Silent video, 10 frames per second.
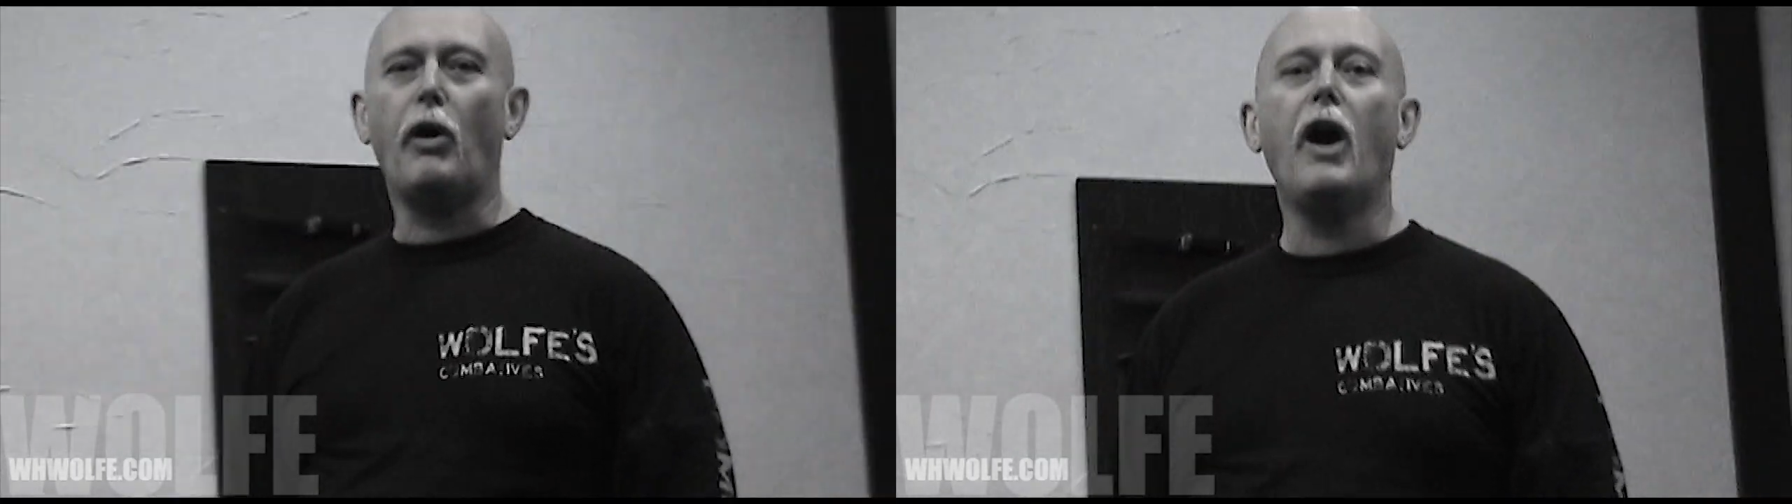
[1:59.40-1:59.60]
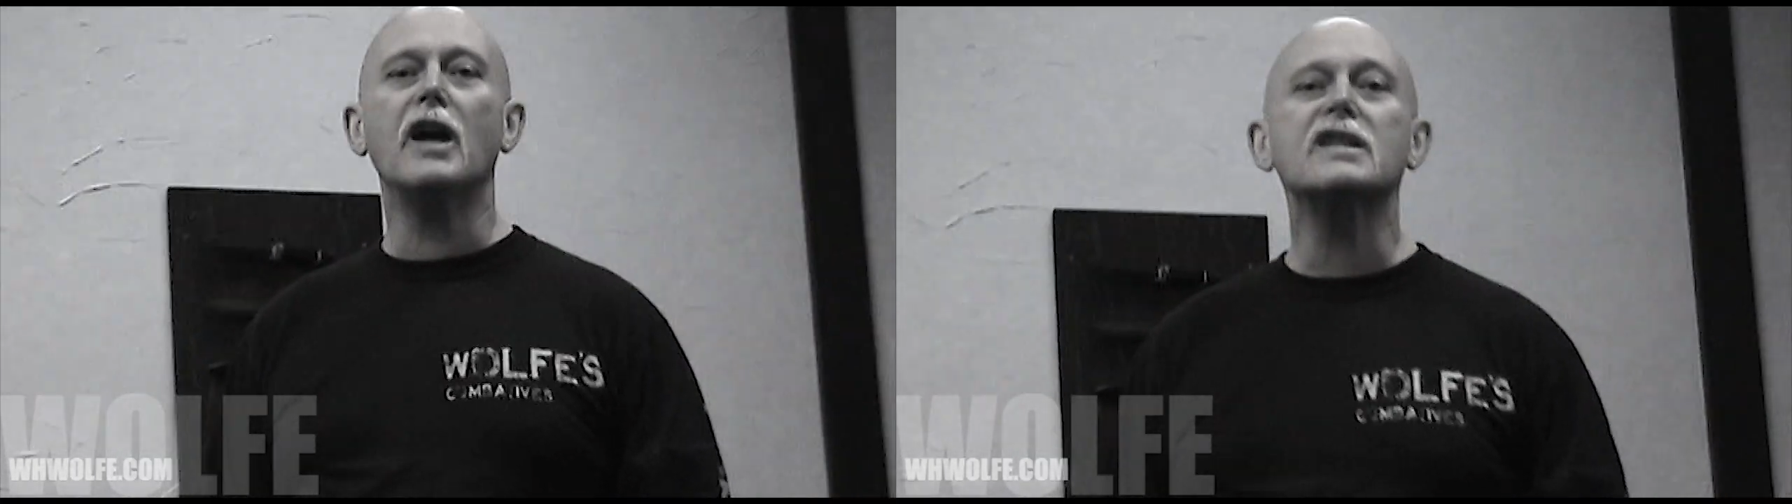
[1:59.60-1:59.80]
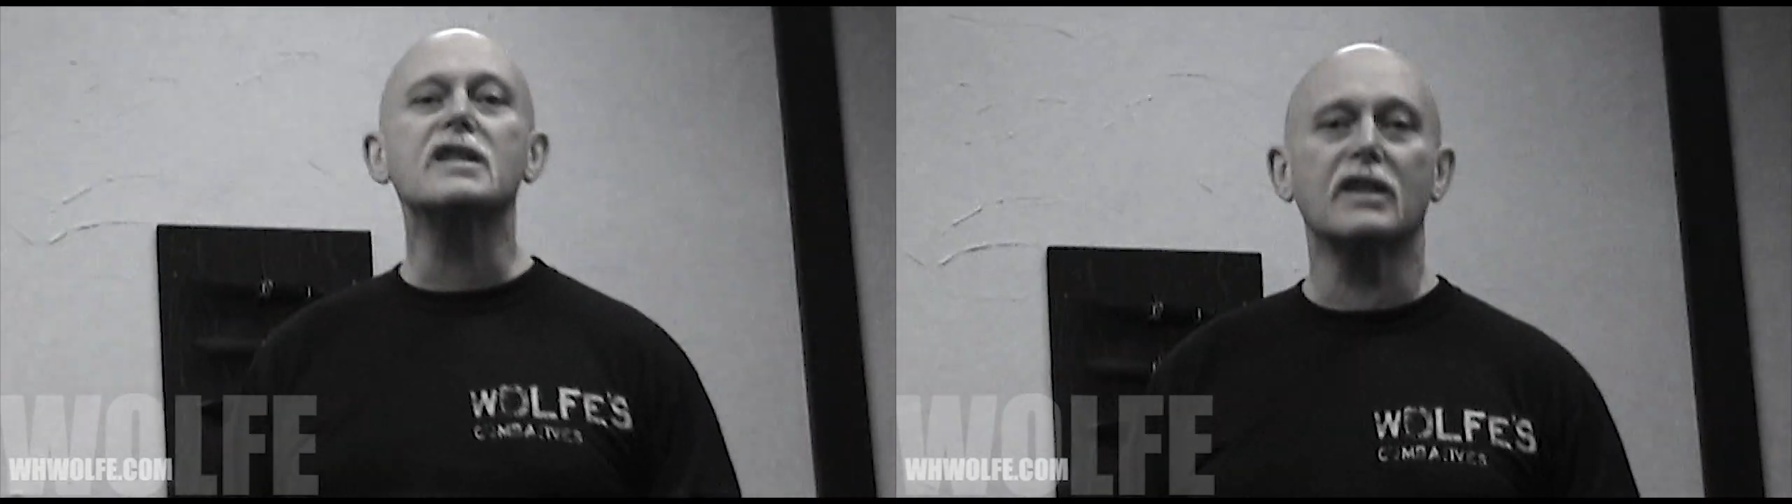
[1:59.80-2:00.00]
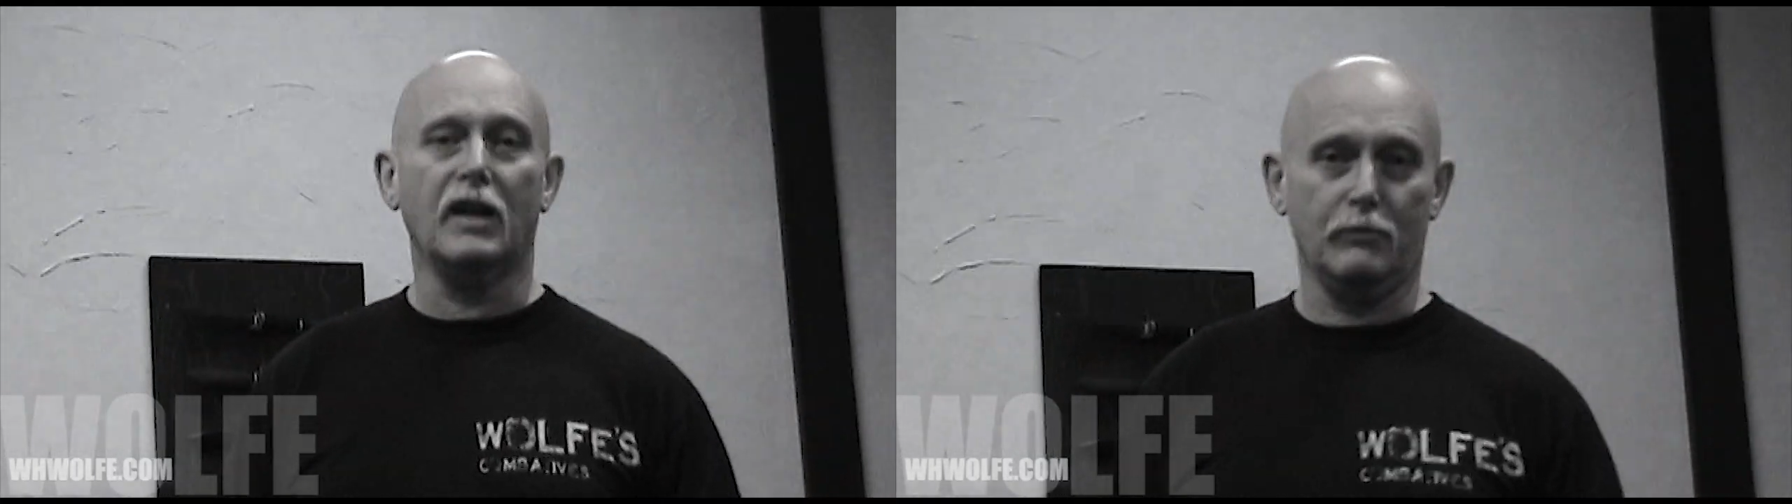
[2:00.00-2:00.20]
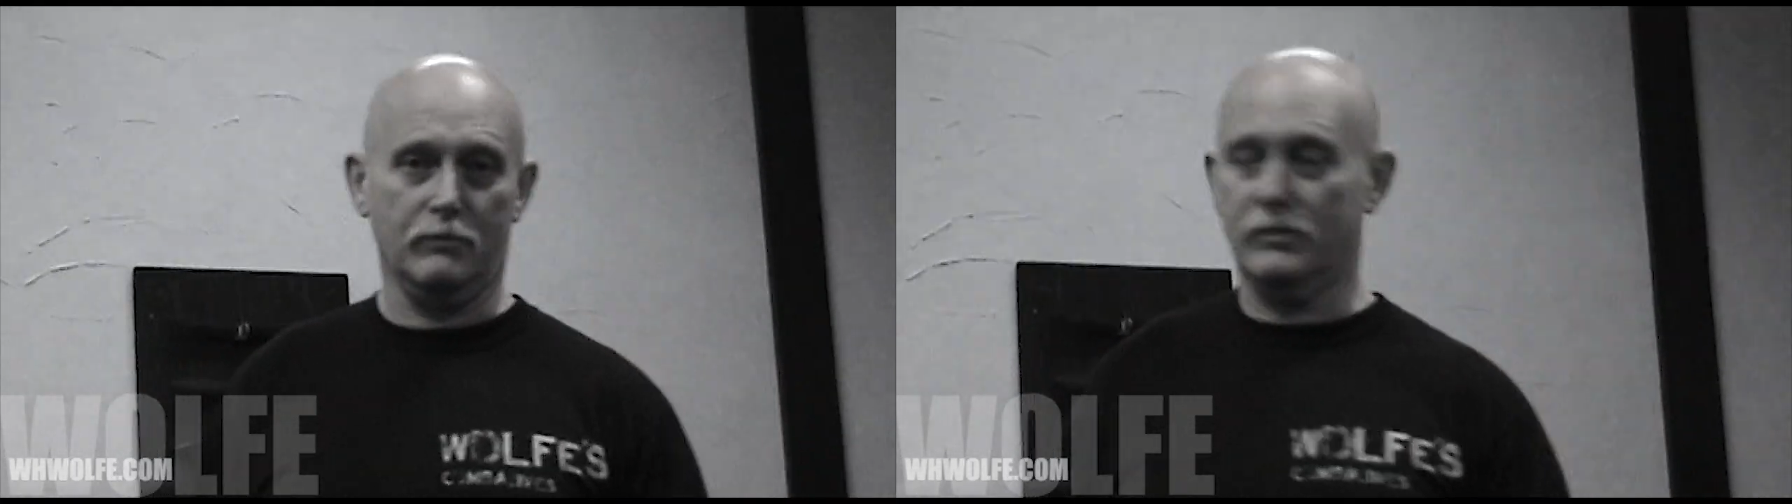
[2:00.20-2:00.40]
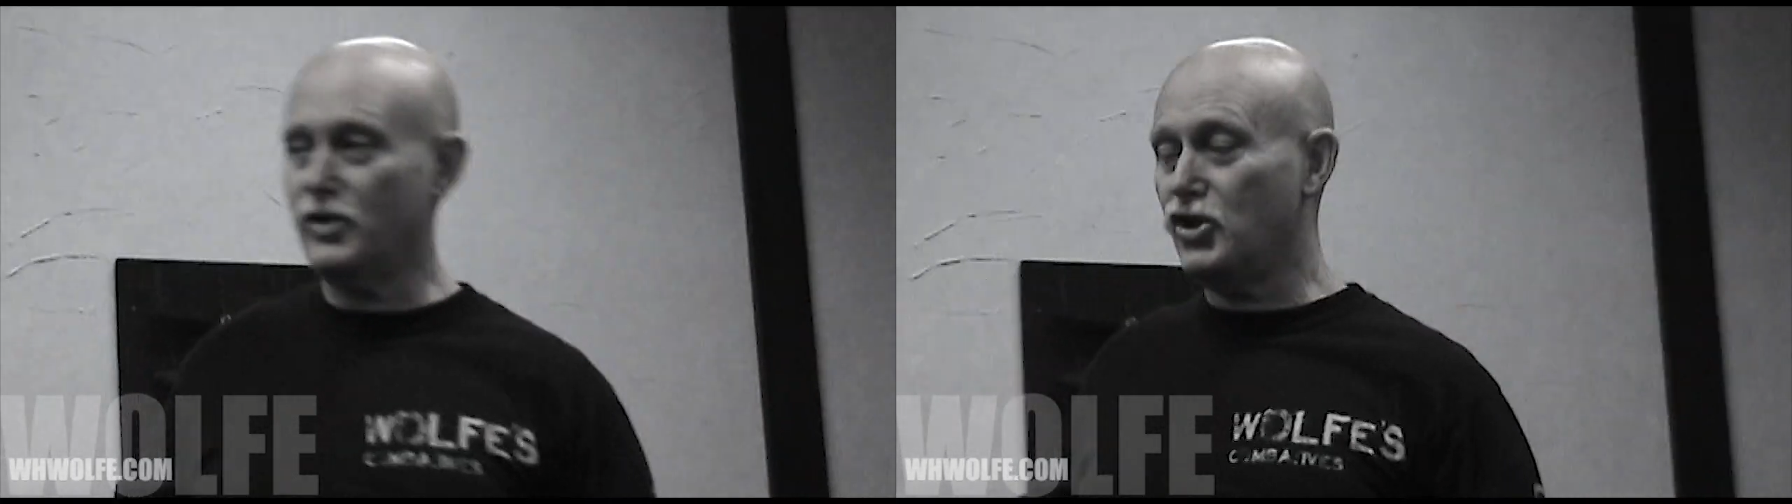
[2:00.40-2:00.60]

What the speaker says: Pond scum.